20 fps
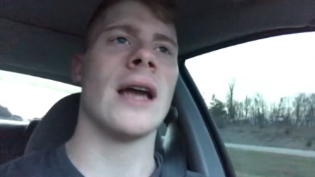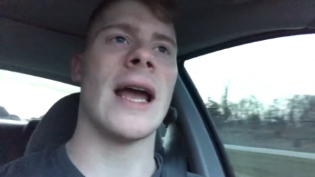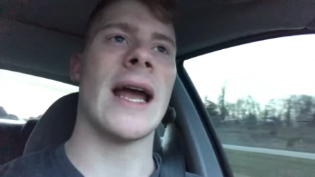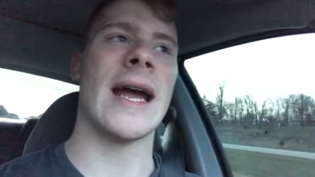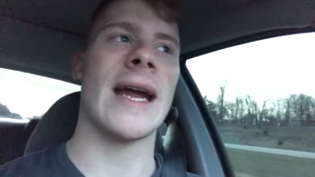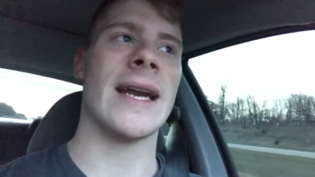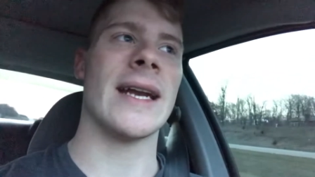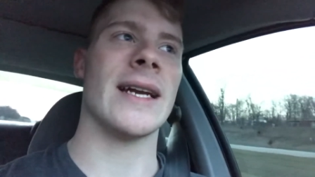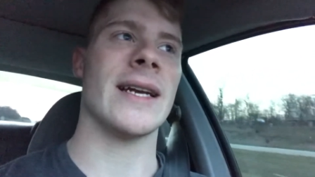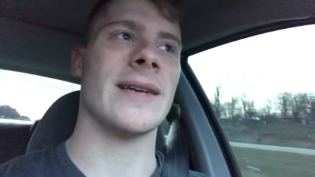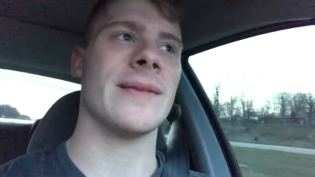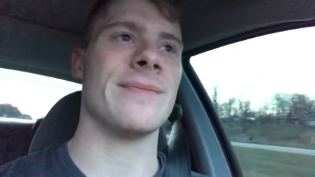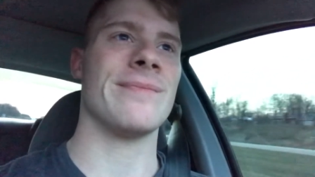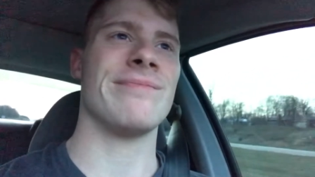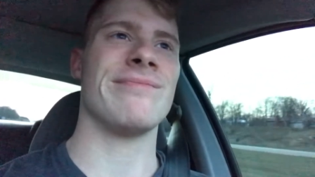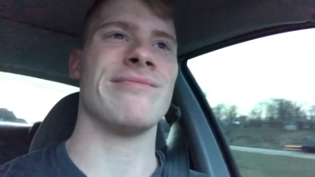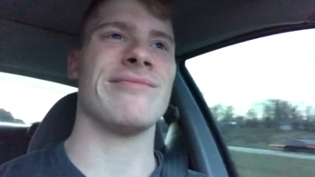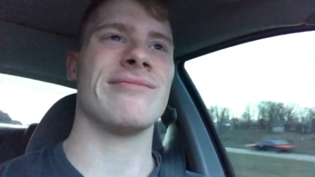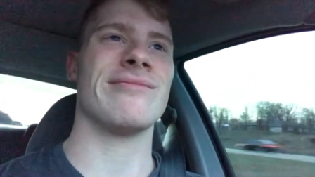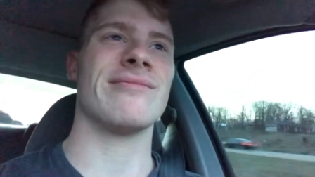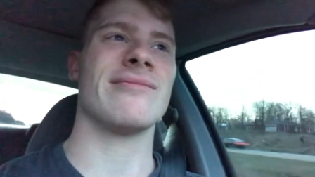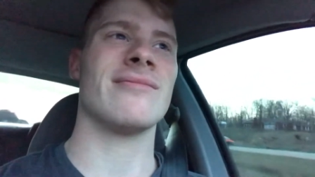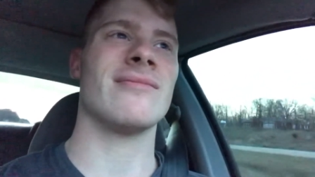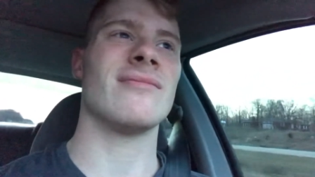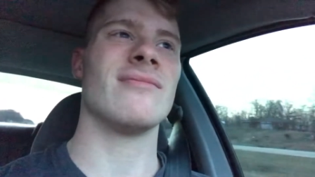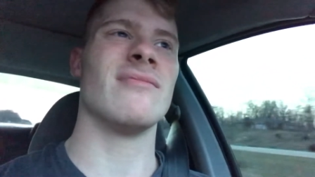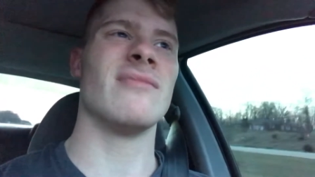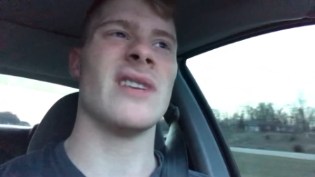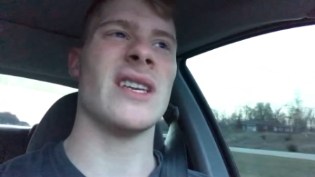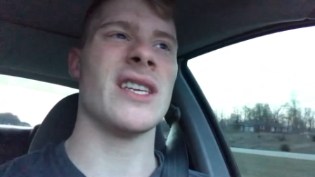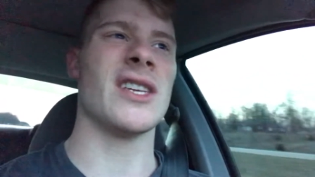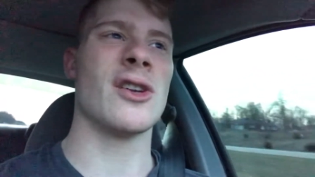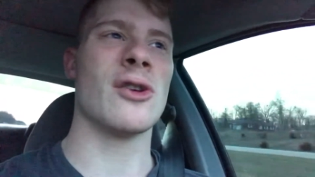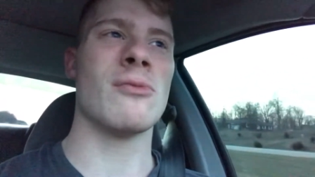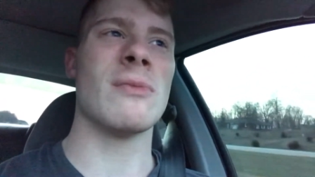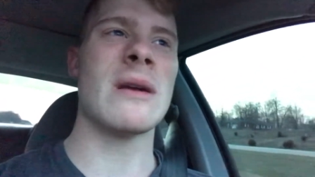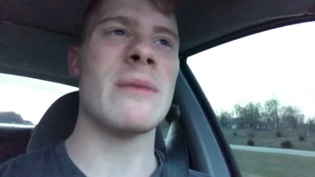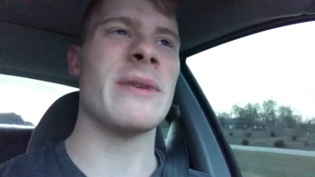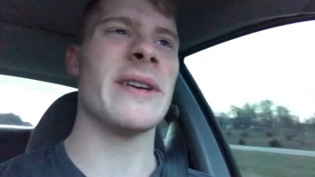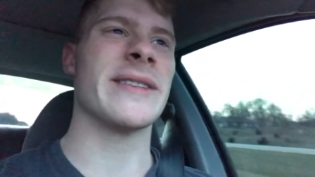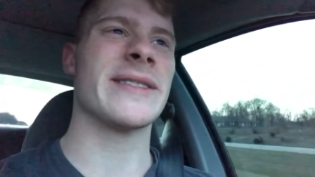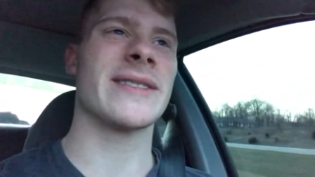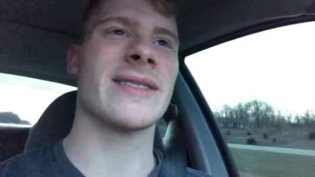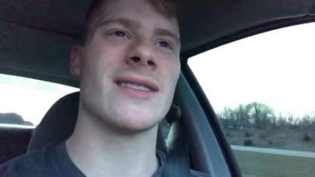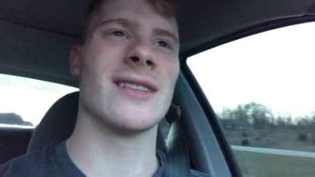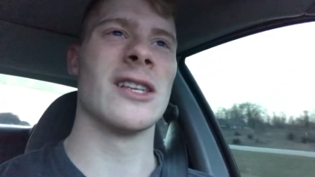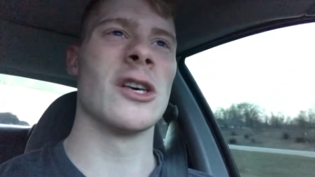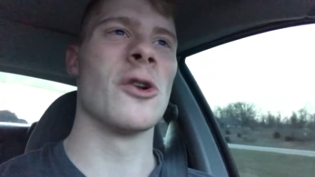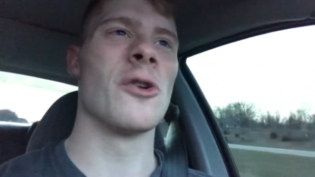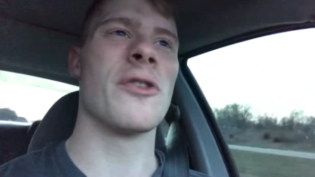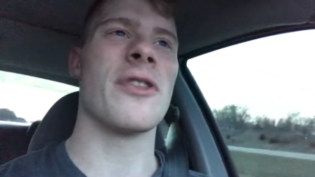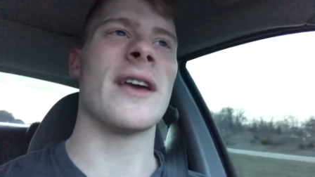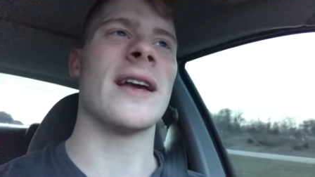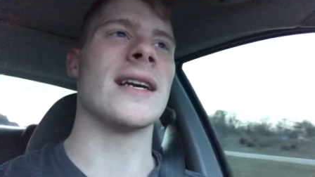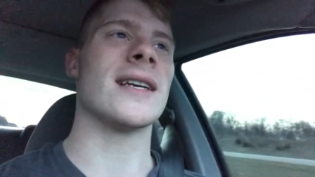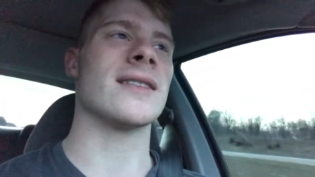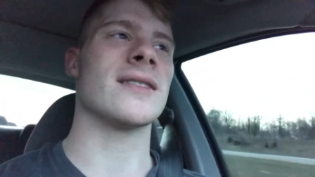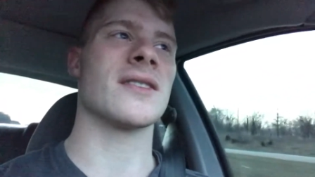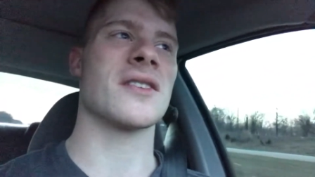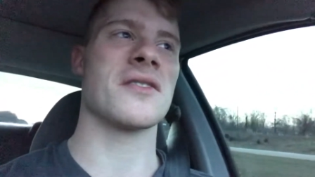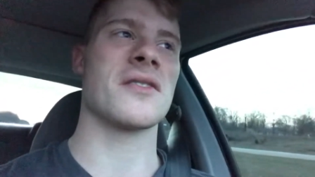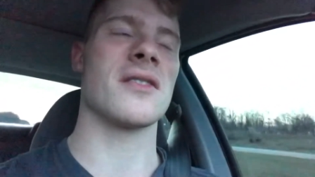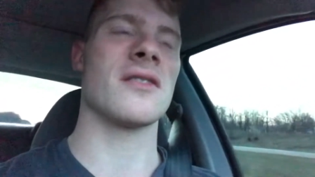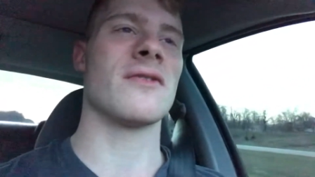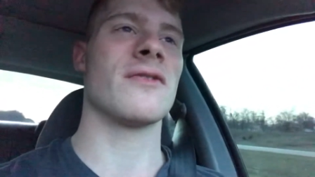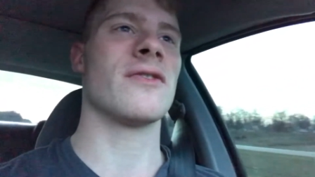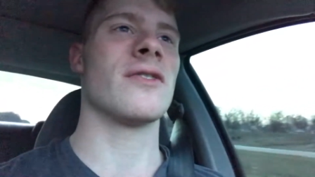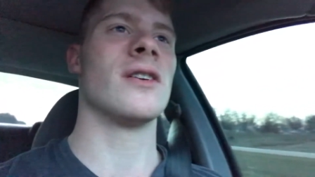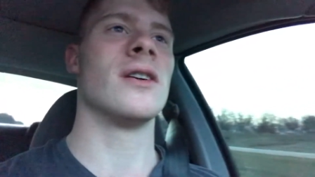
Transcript: And, maybe it's little things, as if